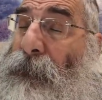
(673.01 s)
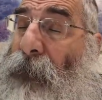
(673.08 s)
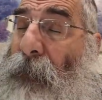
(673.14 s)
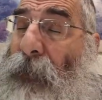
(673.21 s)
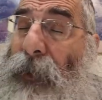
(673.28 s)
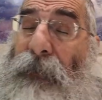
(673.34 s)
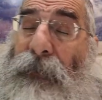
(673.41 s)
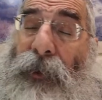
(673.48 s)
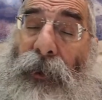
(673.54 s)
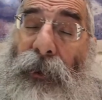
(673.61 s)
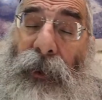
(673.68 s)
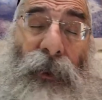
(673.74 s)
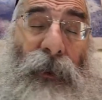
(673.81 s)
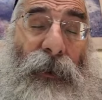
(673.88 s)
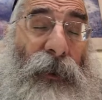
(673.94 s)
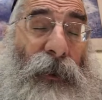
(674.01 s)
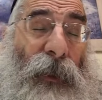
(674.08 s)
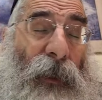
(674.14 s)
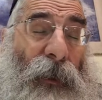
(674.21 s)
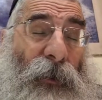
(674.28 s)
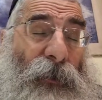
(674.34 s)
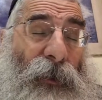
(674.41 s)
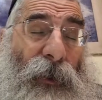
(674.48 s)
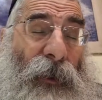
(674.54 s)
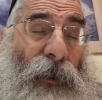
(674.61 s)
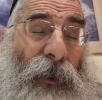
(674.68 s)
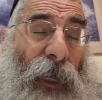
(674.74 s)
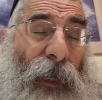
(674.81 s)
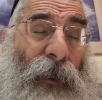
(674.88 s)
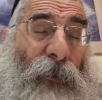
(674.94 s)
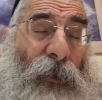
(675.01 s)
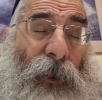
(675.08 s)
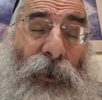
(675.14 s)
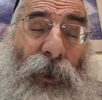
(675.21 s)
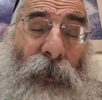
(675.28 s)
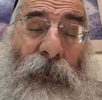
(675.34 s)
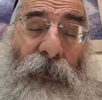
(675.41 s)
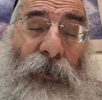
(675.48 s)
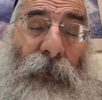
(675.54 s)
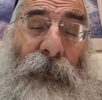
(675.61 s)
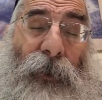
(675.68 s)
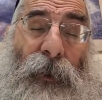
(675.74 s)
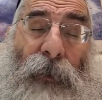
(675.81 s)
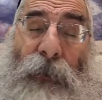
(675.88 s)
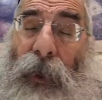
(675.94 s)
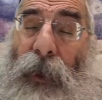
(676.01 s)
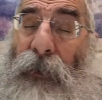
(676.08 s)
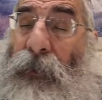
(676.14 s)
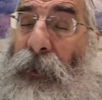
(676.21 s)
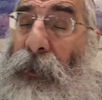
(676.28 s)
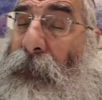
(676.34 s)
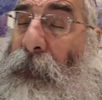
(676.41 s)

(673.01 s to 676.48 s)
And my Nefesh Elokis is not interested in any way, shape, or form in this behavior.